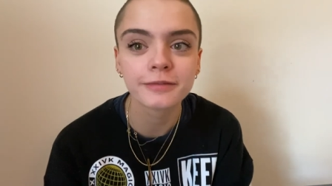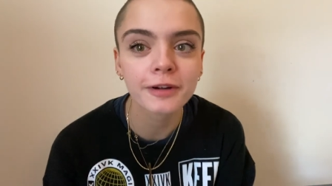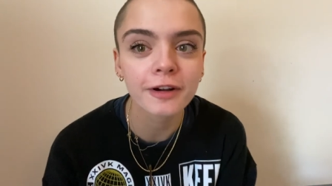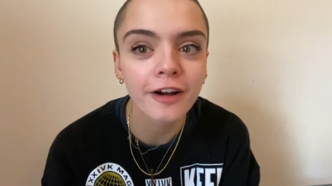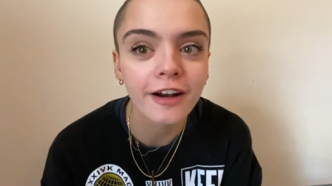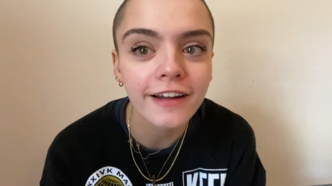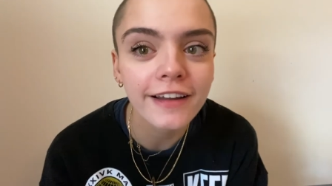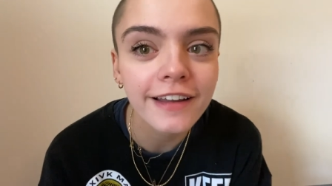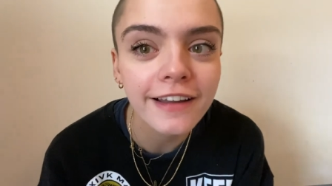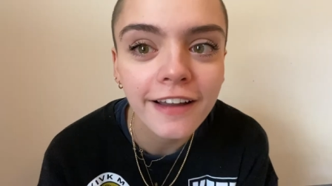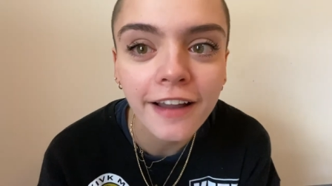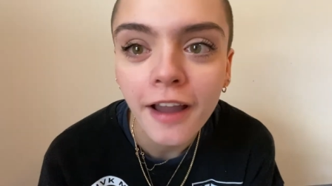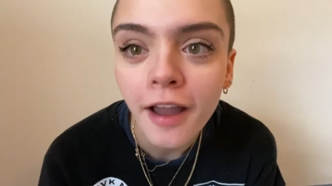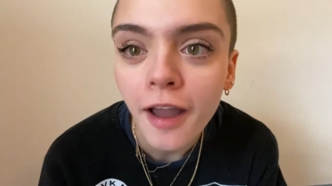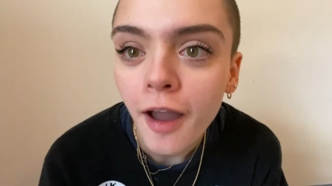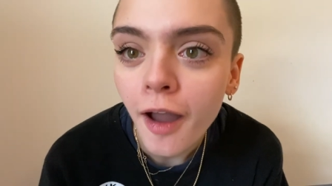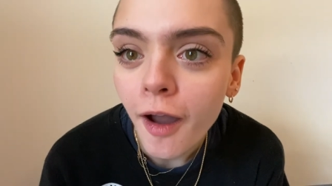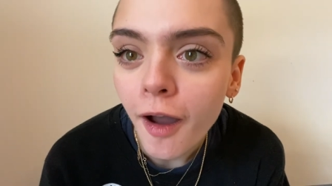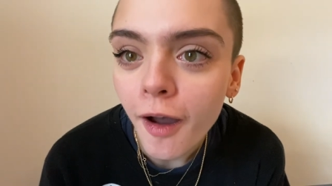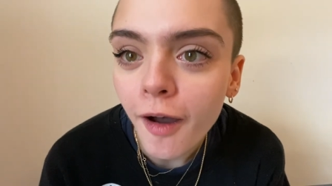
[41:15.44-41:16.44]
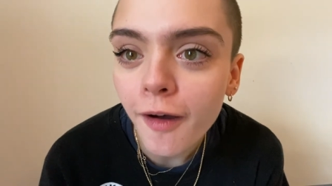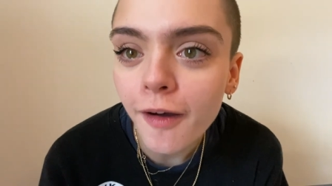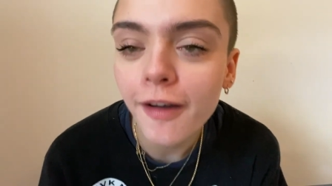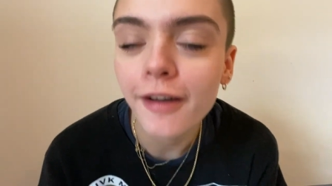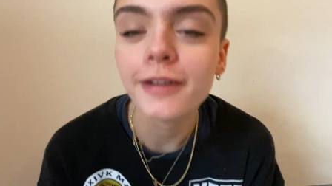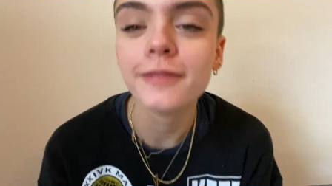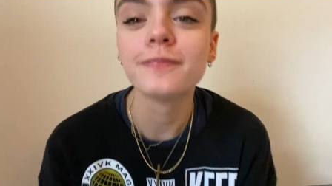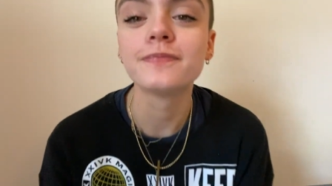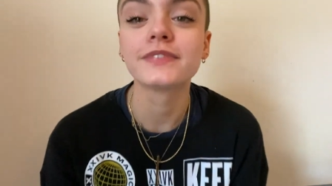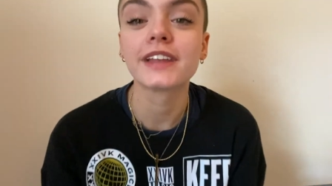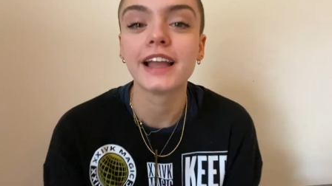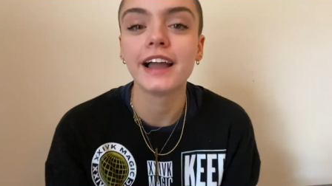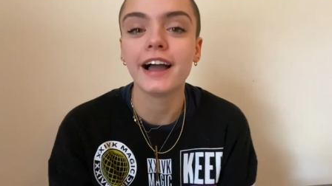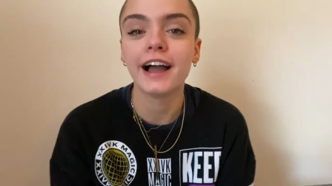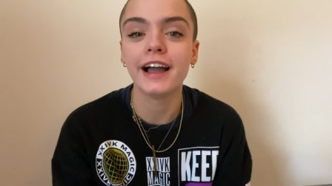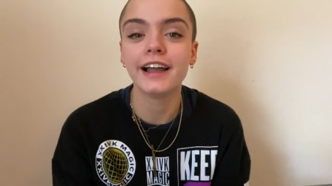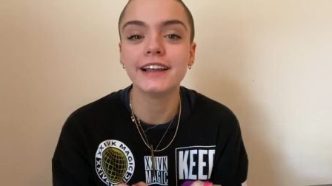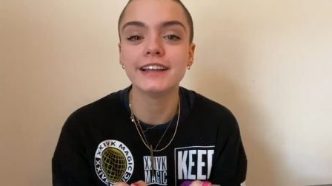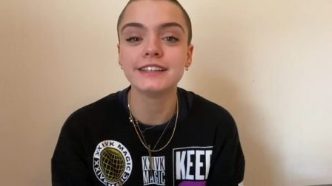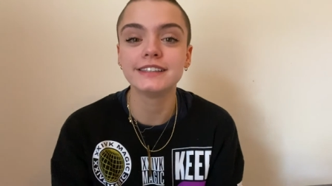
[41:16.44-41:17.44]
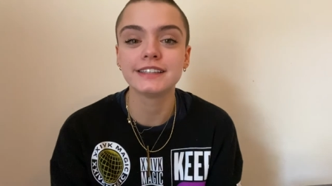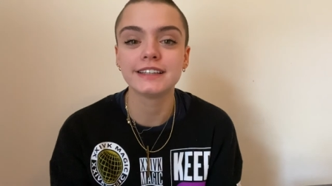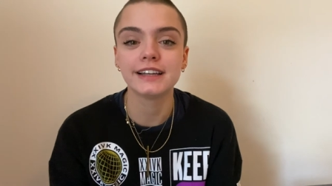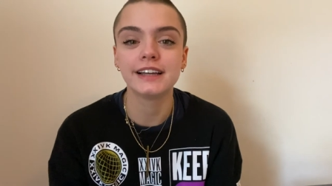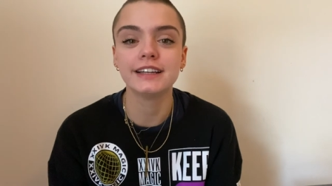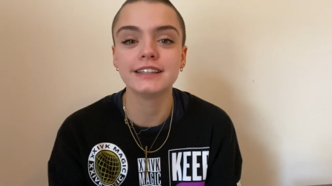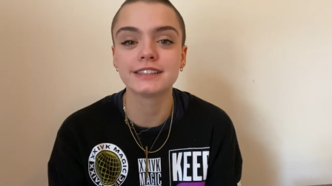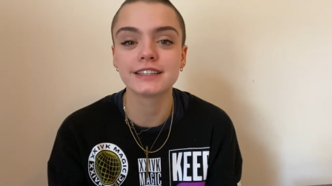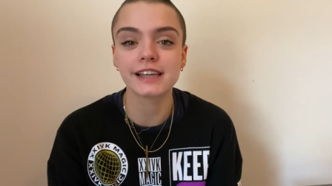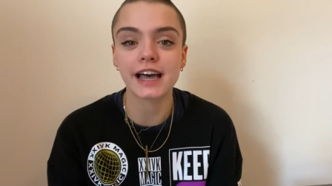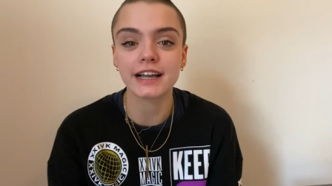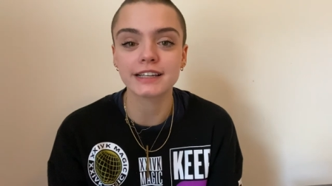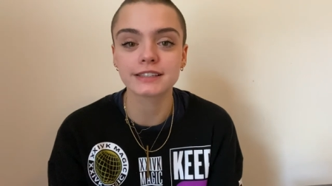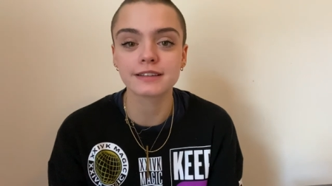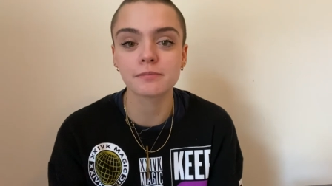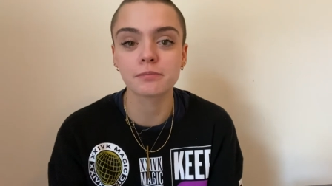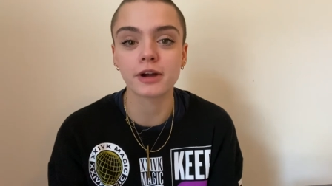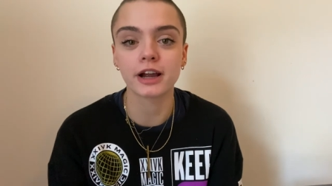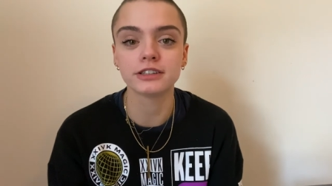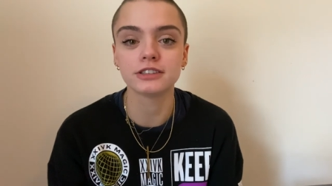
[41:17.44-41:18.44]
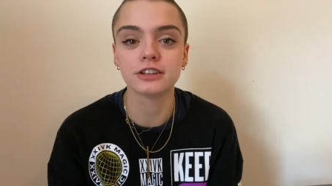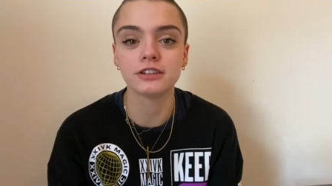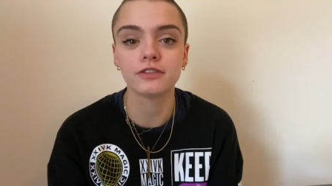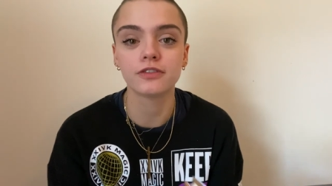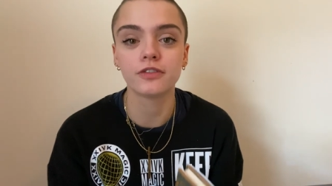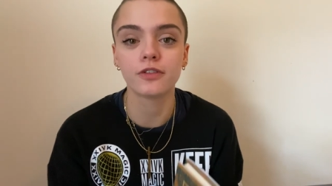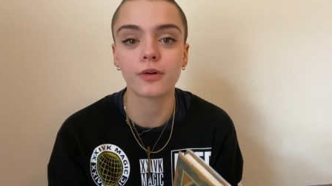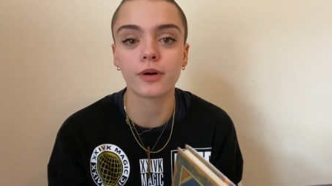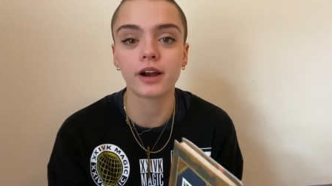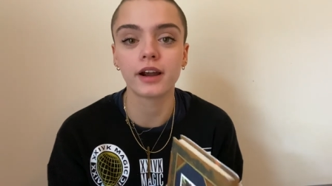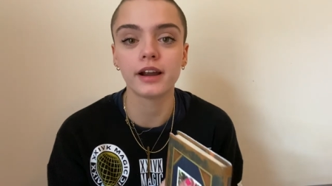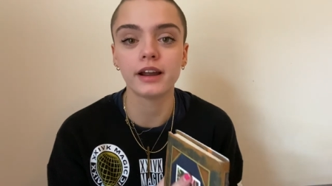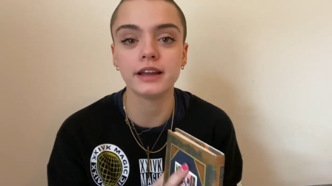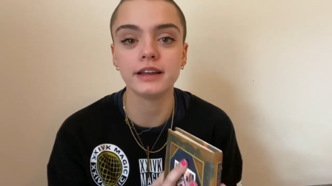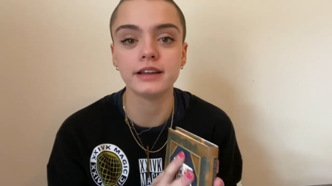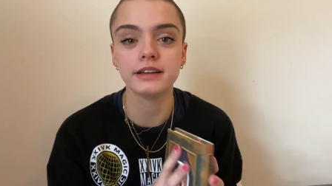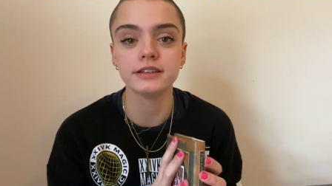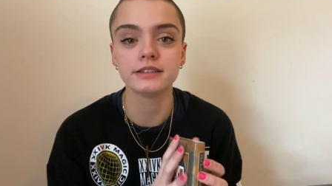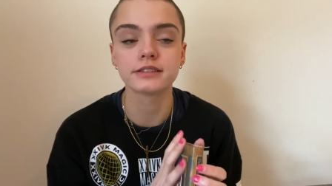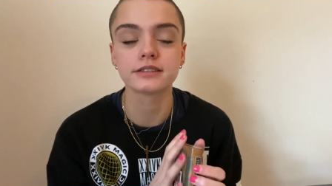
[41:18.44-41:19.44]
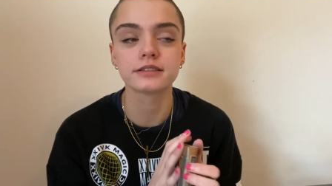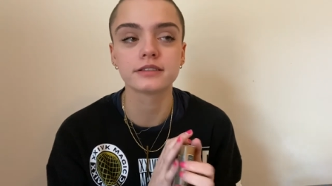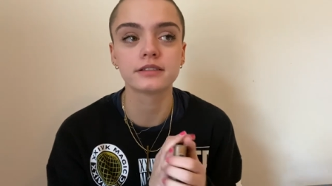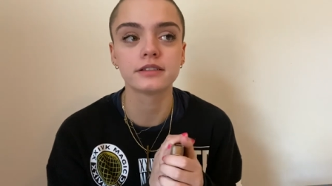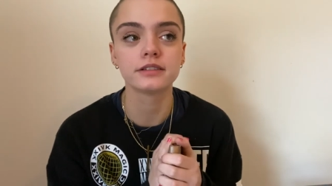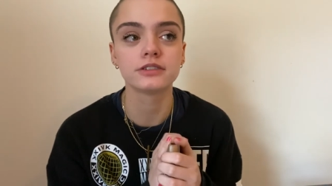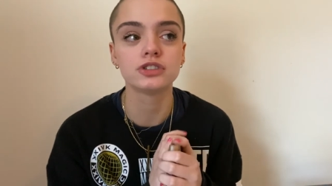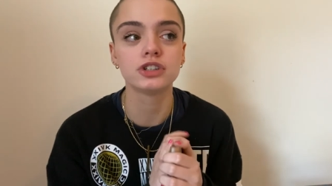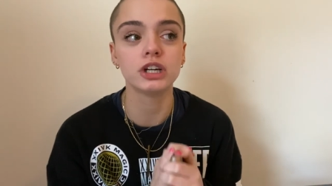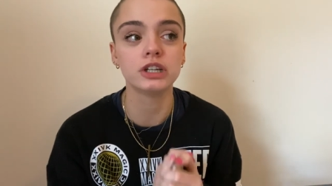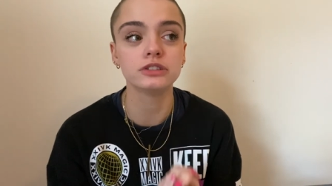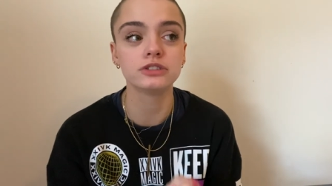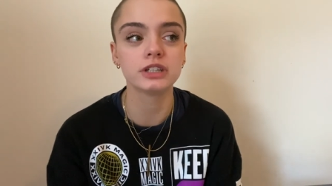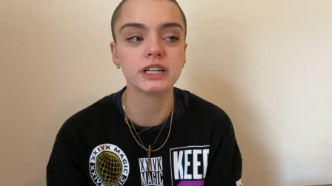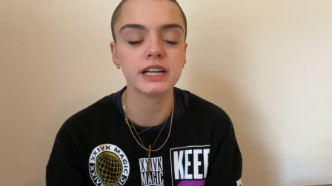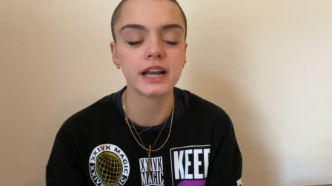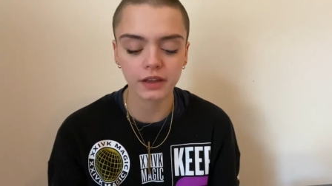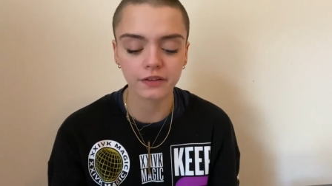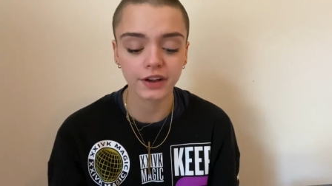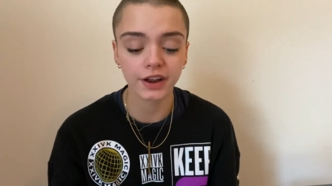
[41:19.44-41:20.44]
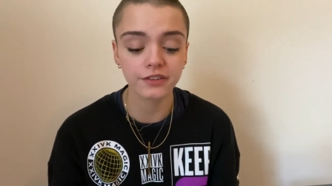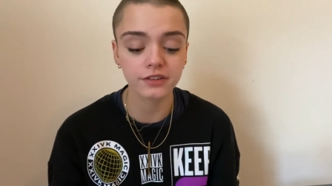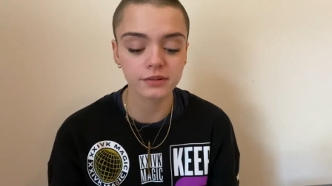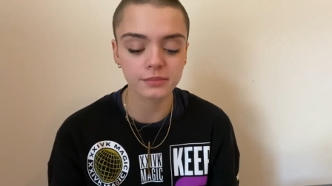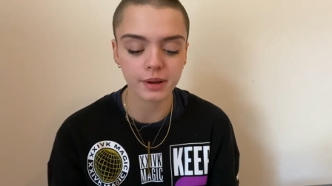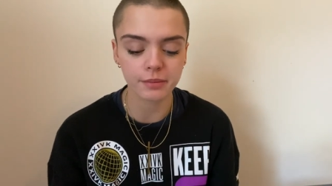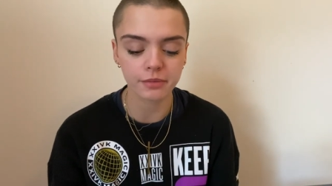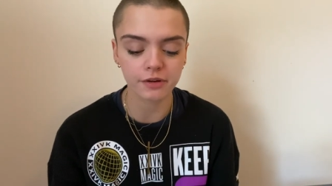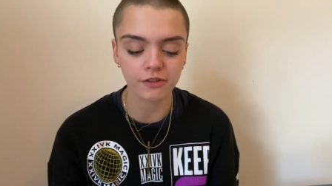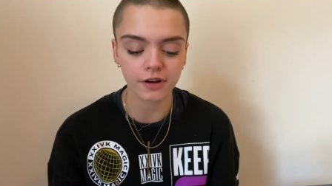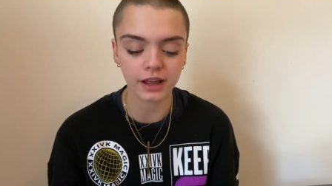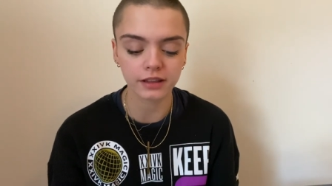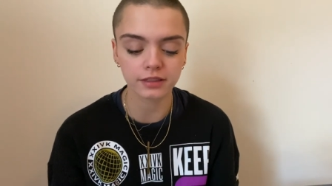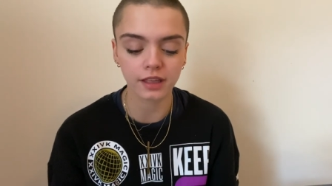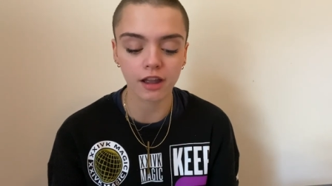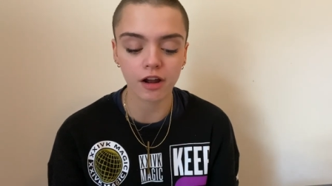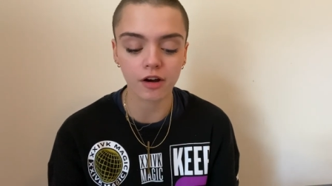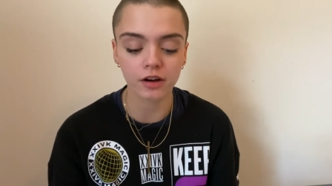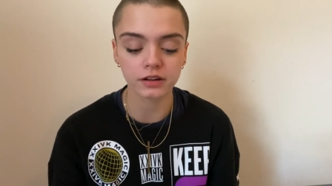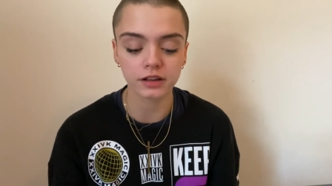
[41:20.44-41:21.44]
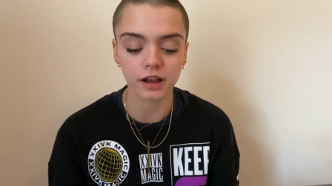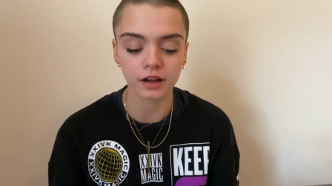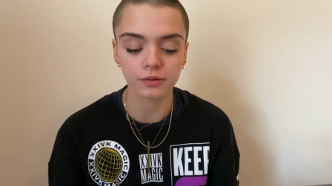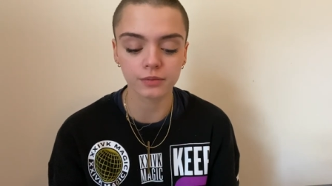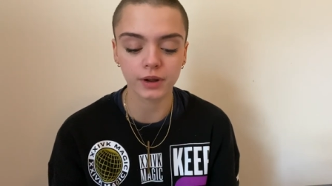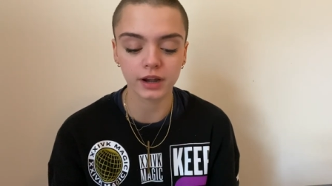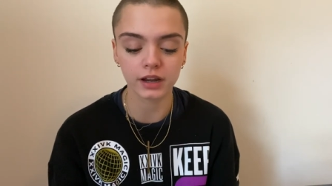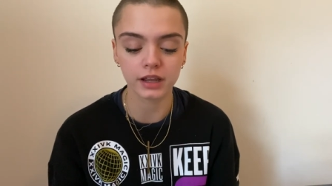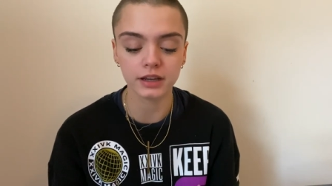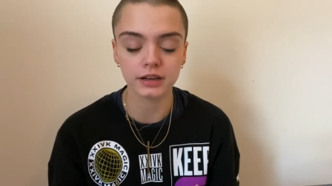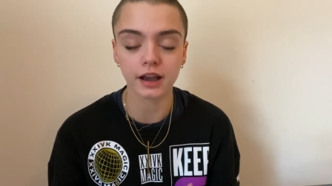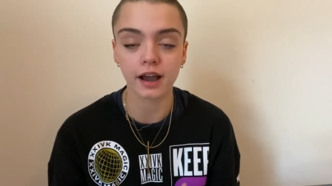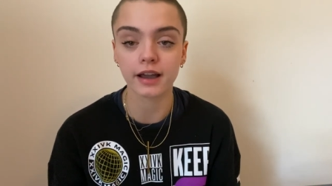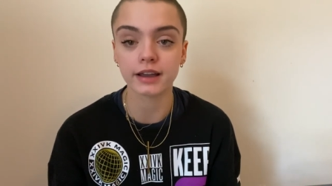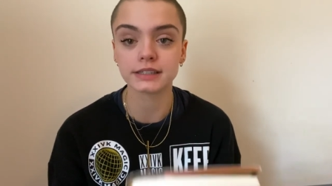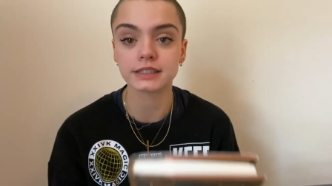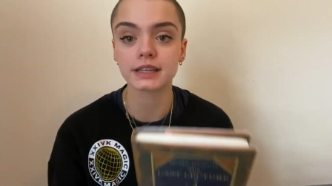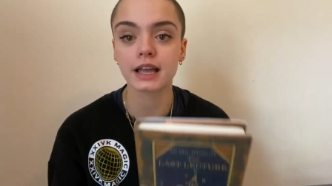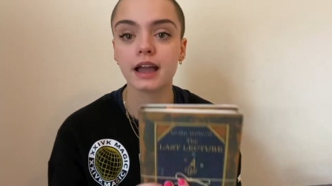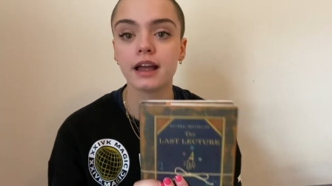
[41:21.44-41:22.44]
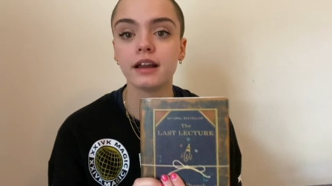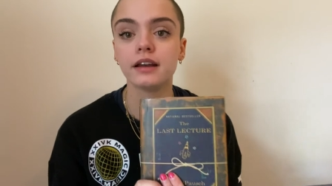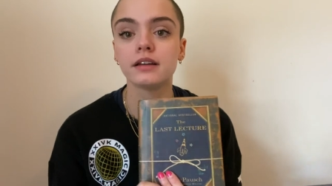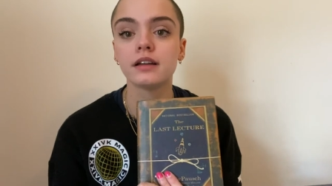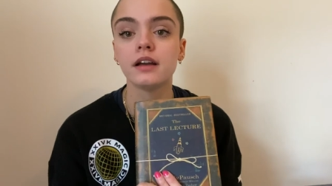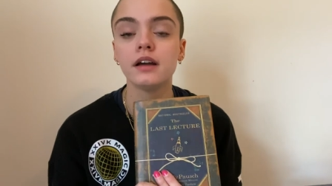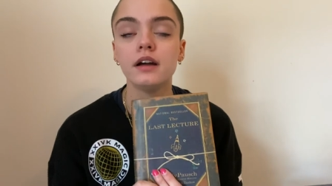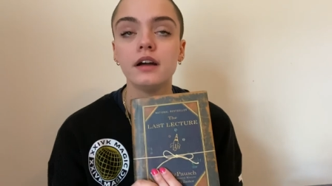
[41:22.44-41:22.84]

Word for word: cry his his last impression for his children if I remember right they are young when he dies and